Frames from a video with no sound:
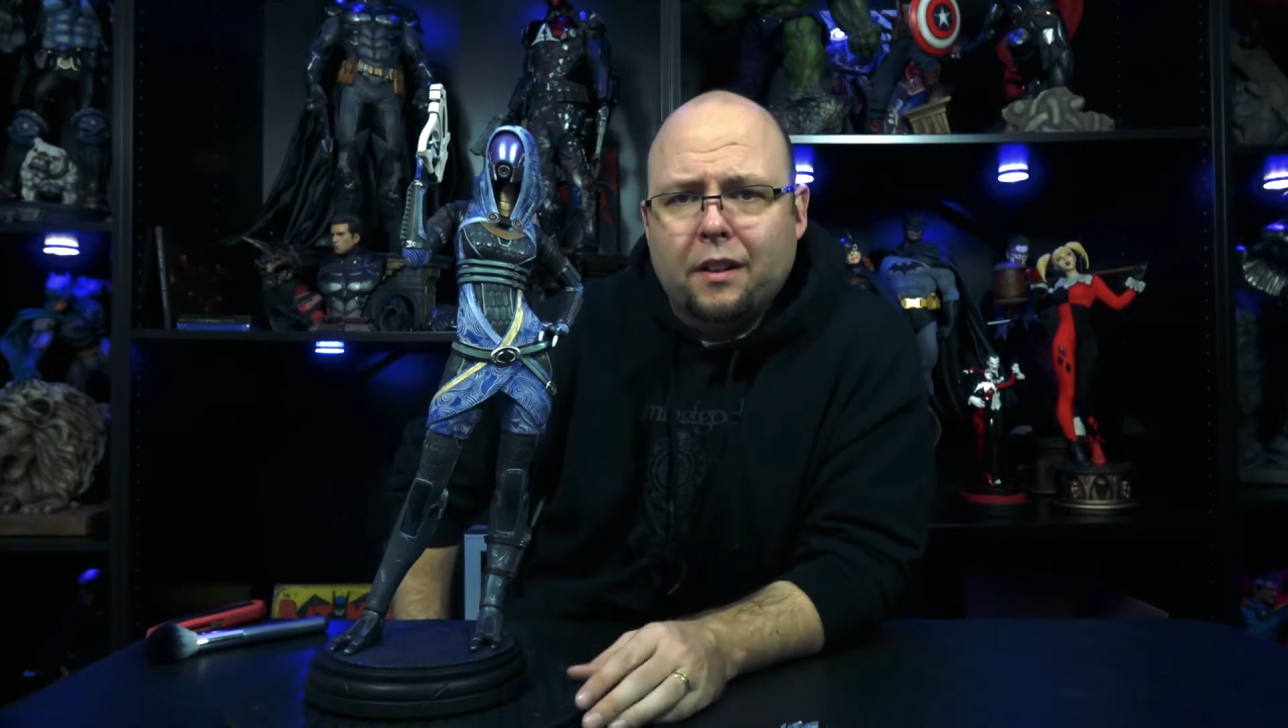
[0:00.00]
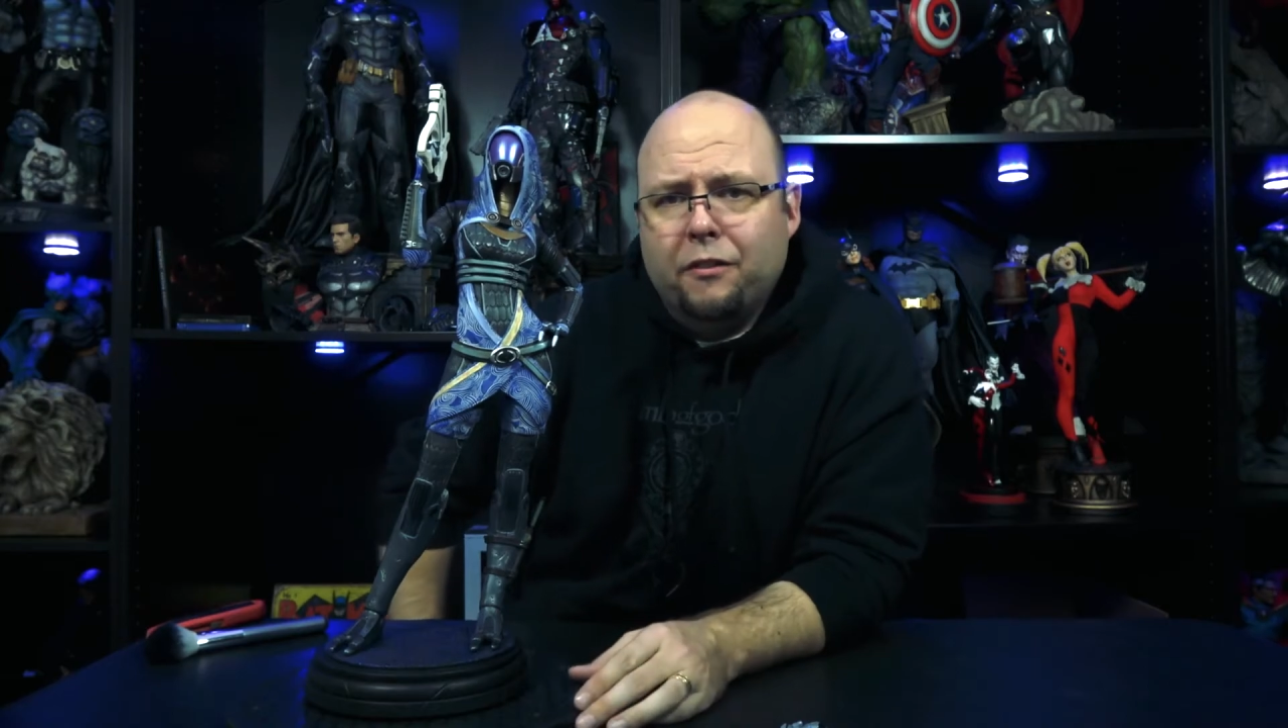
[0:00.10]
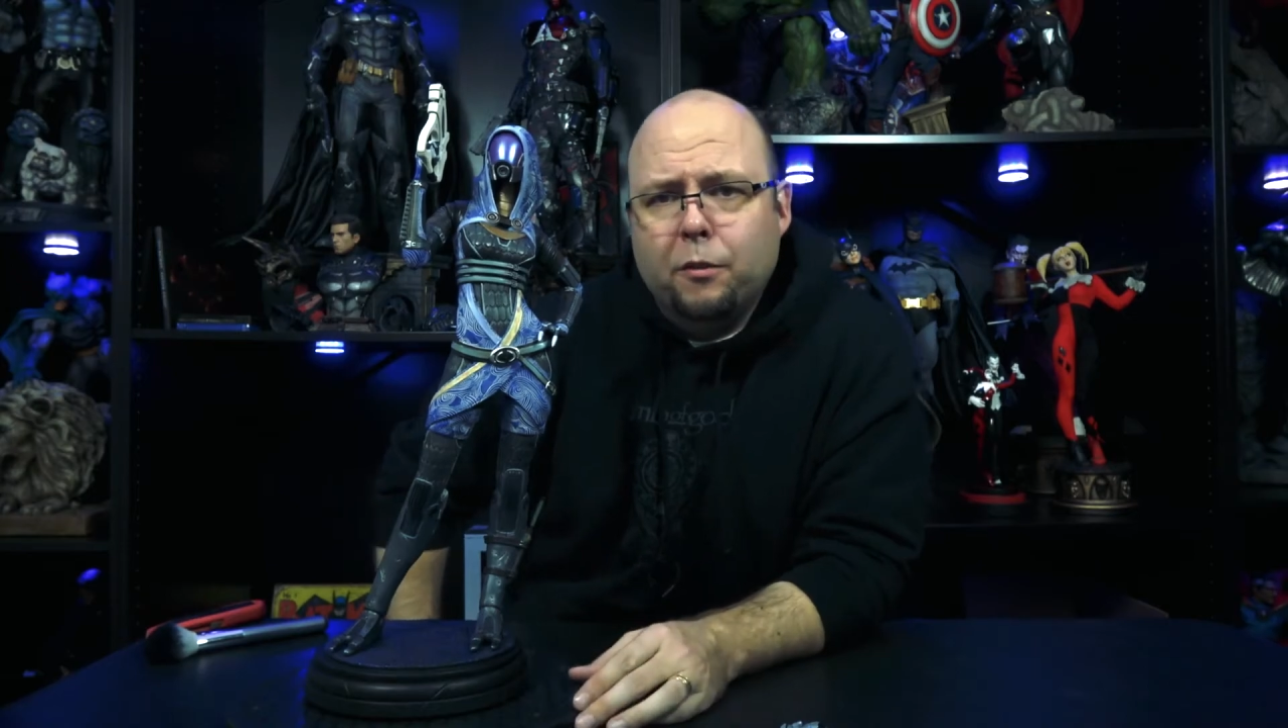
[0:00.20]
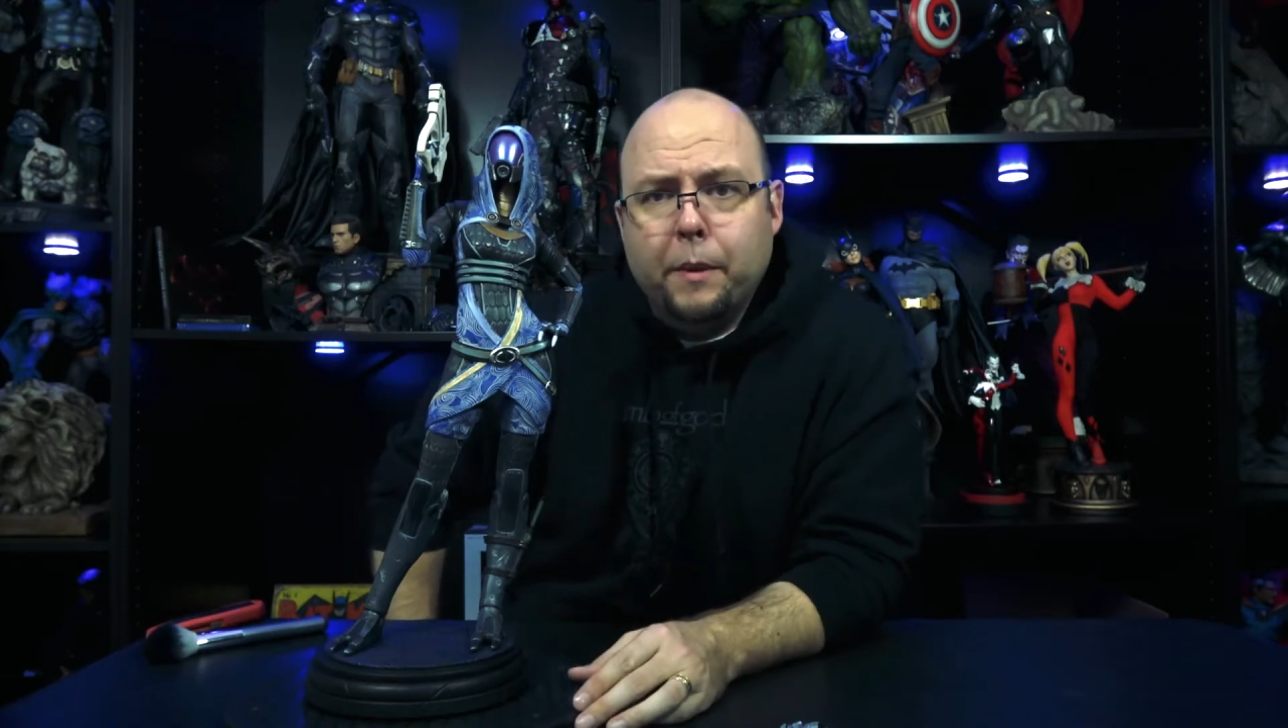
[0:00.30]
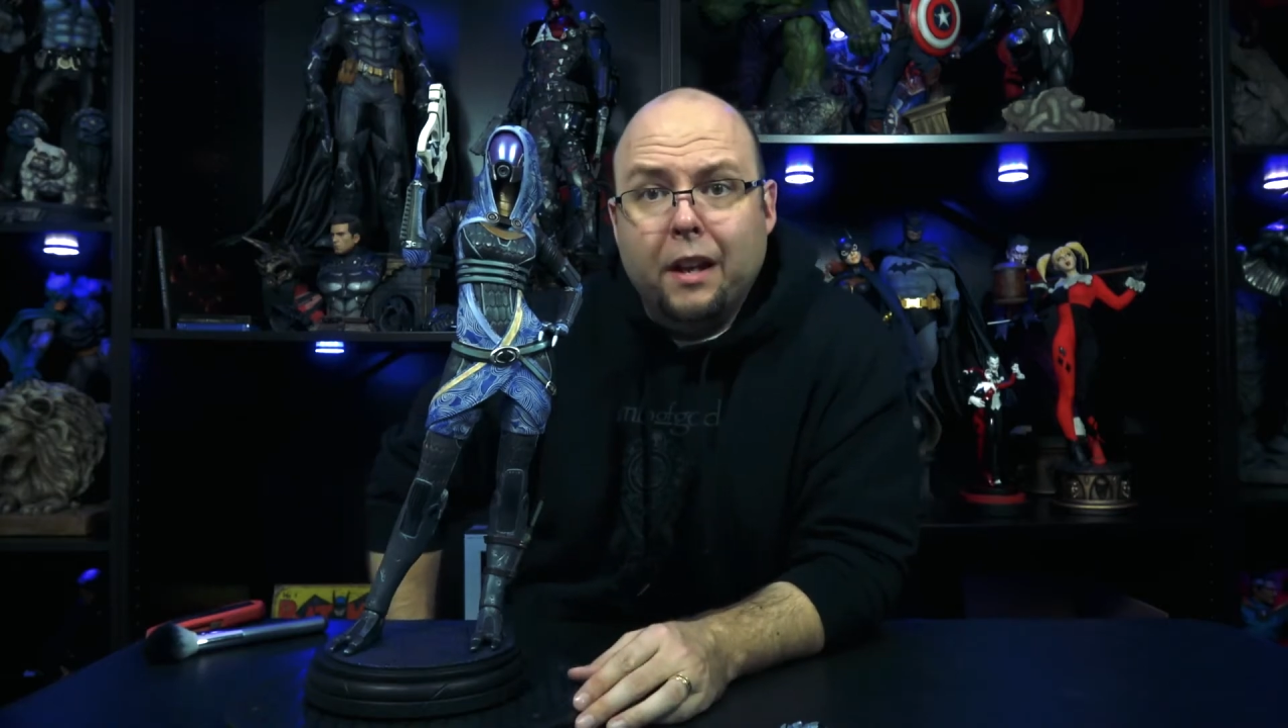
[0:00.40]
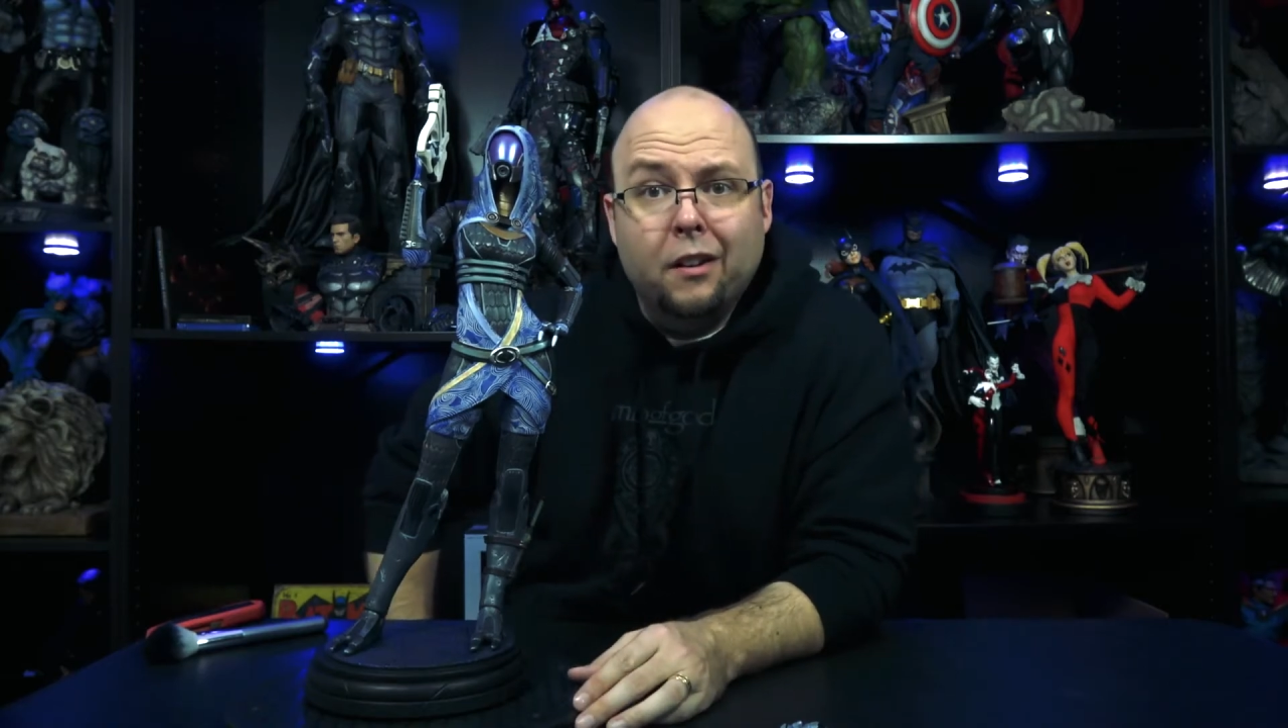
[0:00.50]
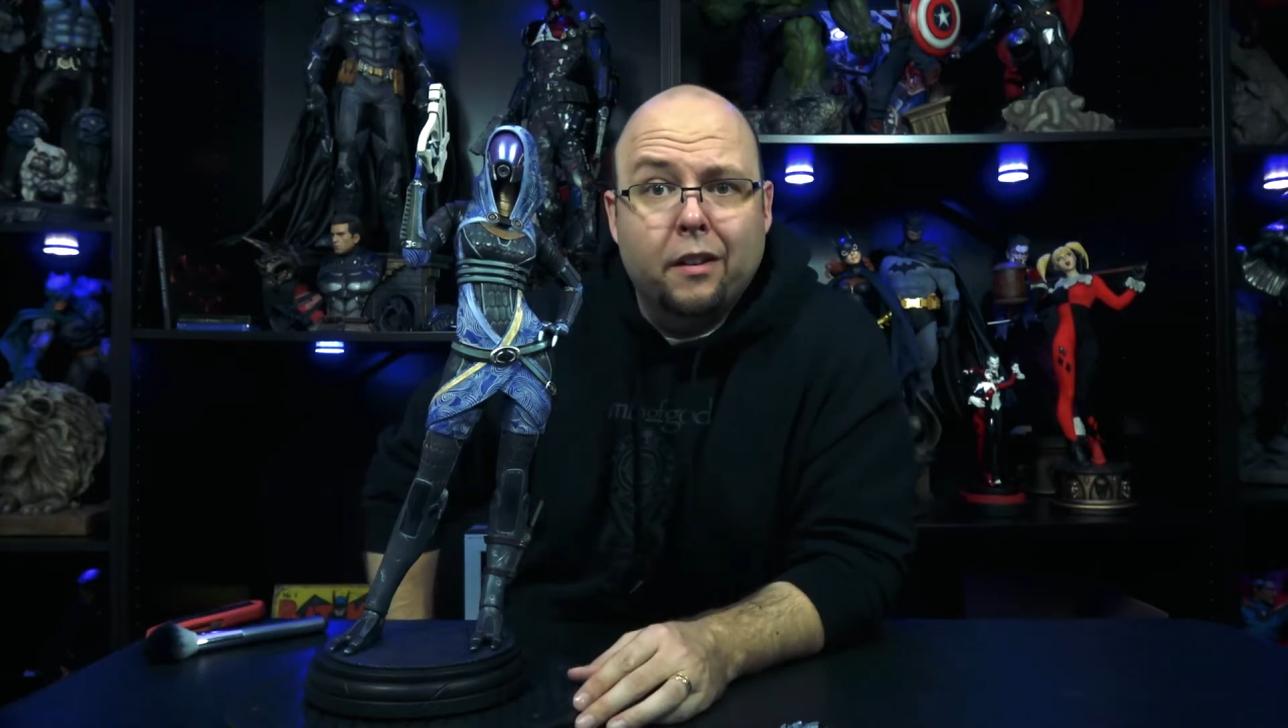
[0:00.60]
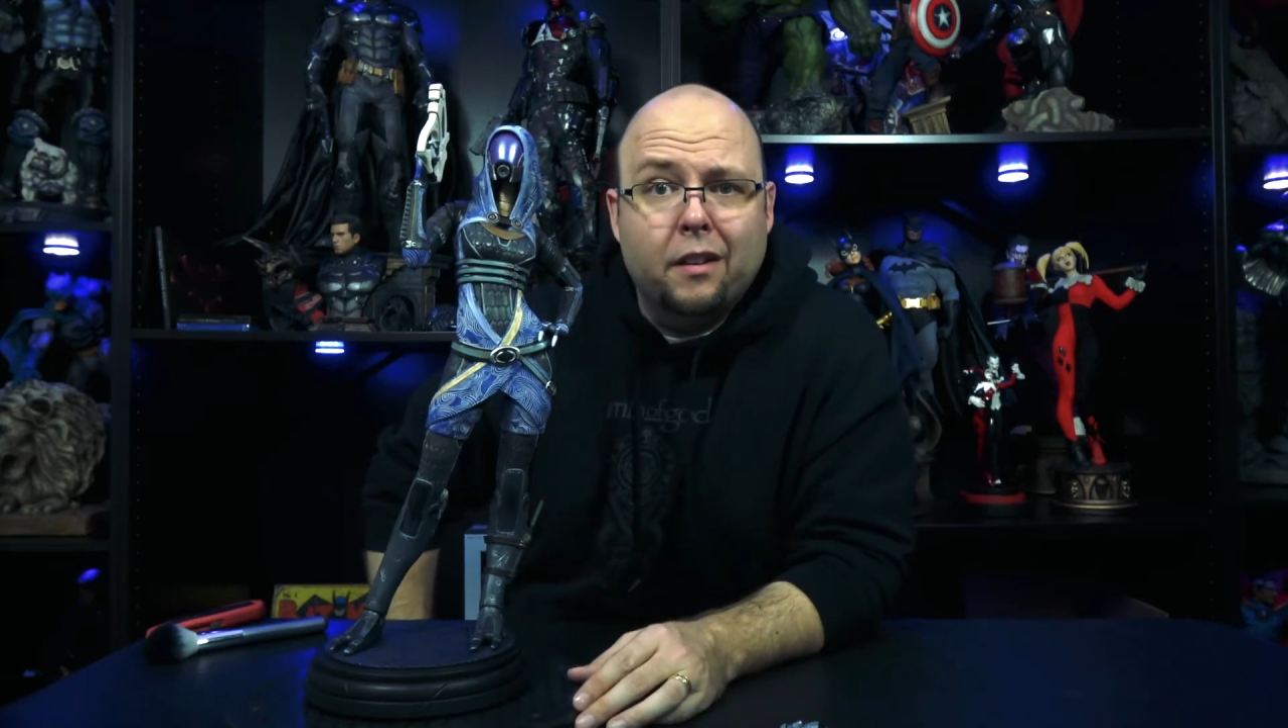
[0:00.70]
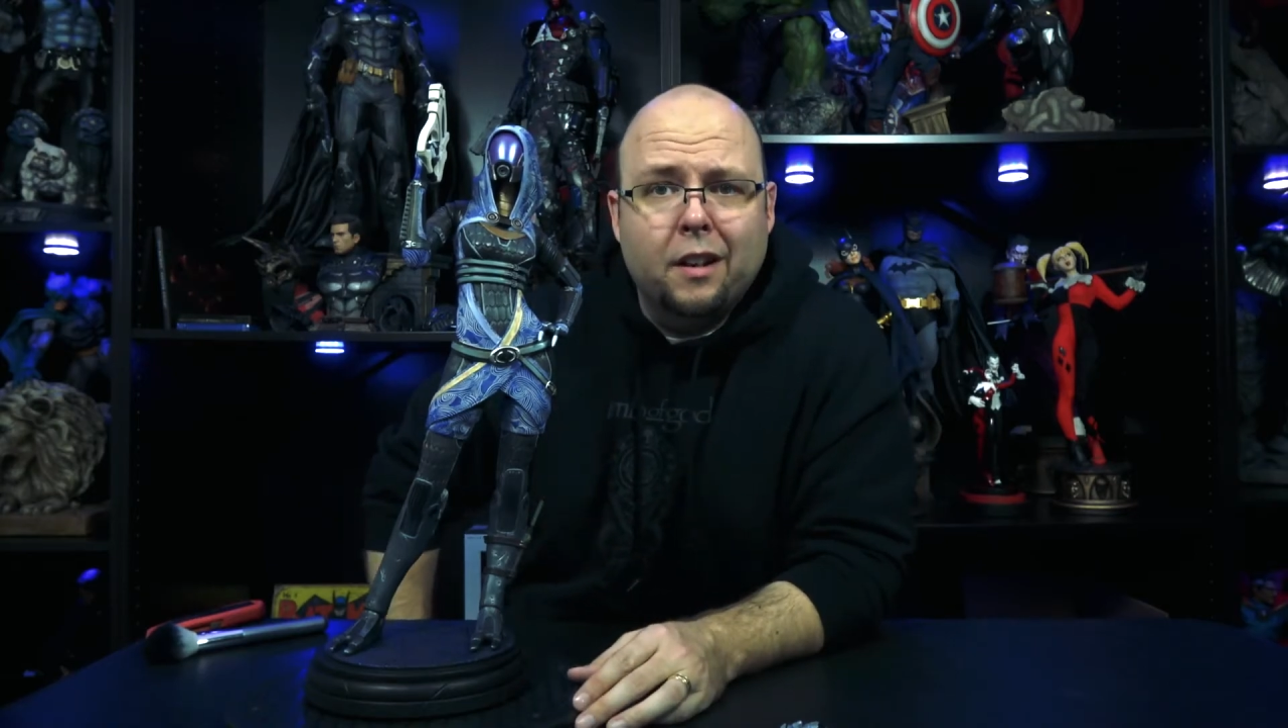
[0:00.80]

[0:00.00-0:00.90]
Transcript: from that other